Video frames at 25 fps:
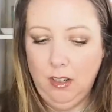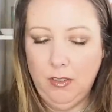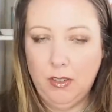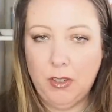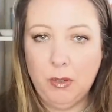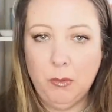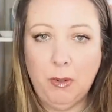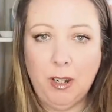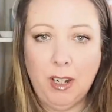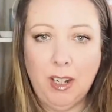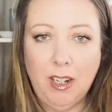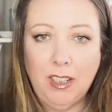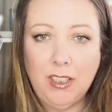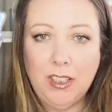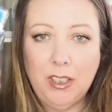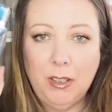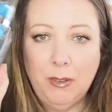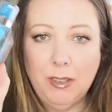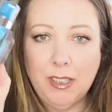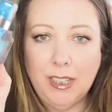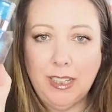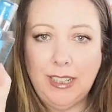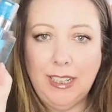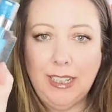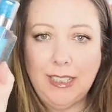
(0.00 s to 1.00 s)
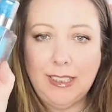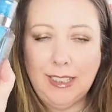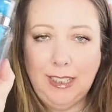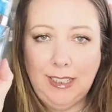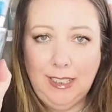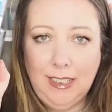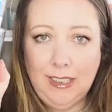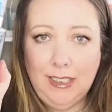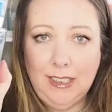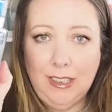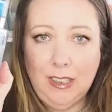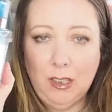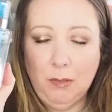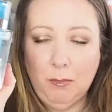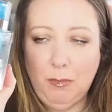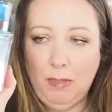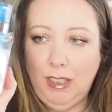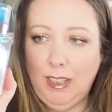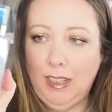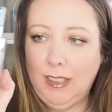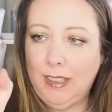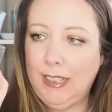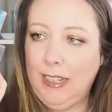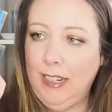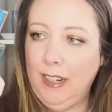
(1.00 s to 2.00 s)
So what I'll do is, like, let's say this is
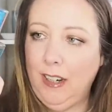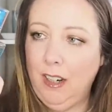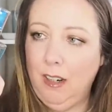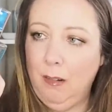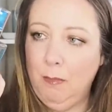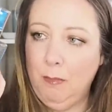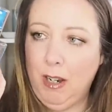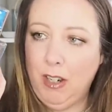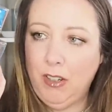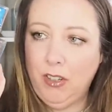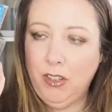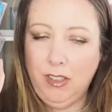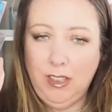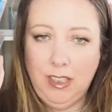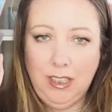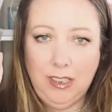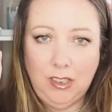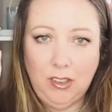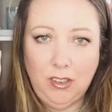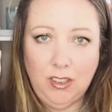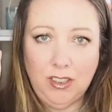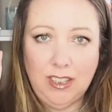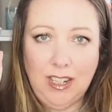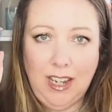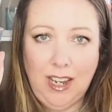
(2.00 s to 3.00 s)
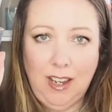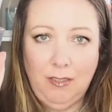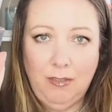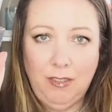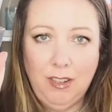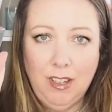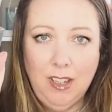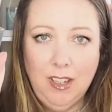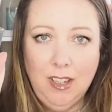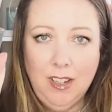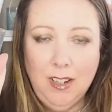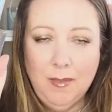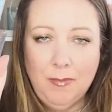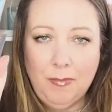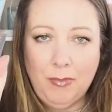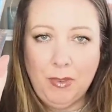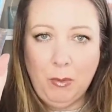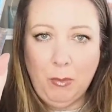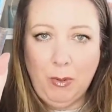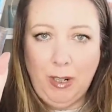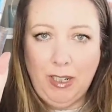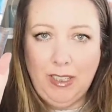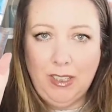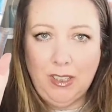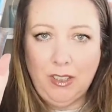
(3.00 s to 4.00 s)
something that's clear. Imagine this doesn't have
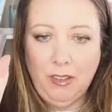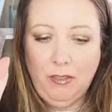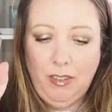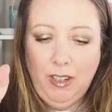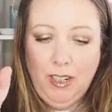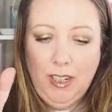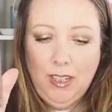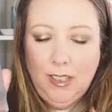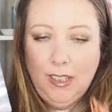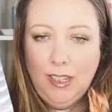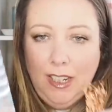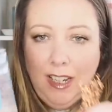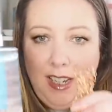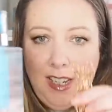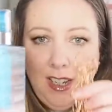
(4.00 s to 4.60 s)
the white stuff in it.